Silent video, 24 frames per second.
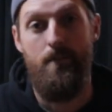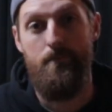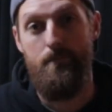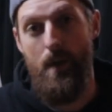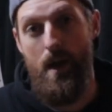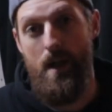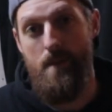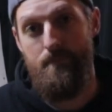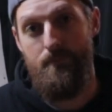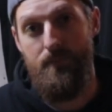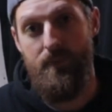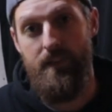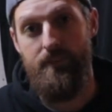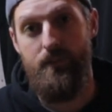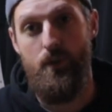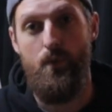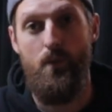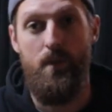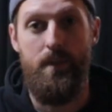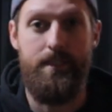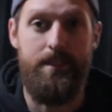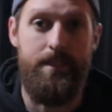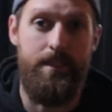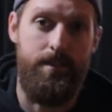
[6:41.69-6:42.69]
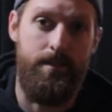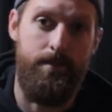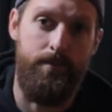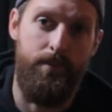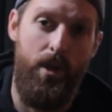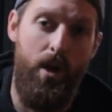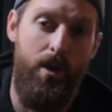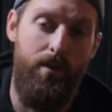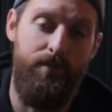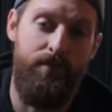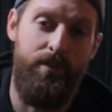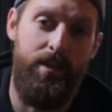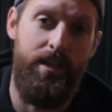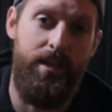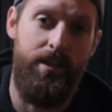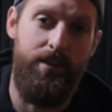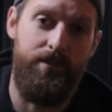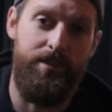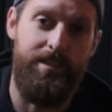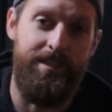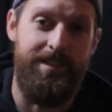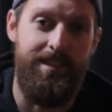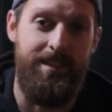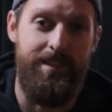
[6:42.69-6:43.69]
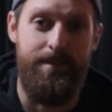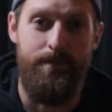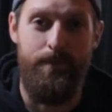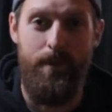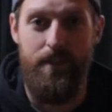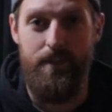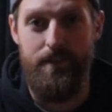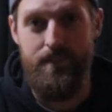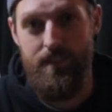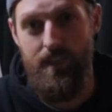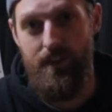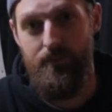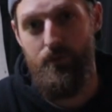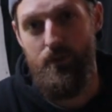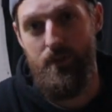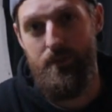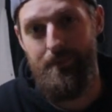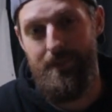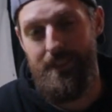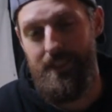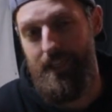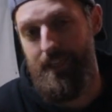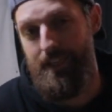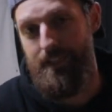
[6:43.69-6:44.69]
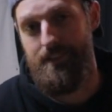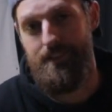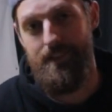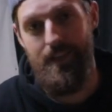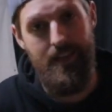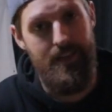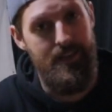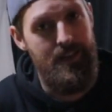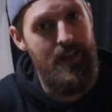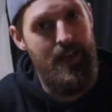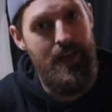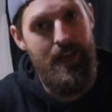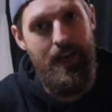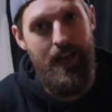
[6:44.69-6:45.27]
But if you want to see some golf videos and see some other stuff with me, like I said,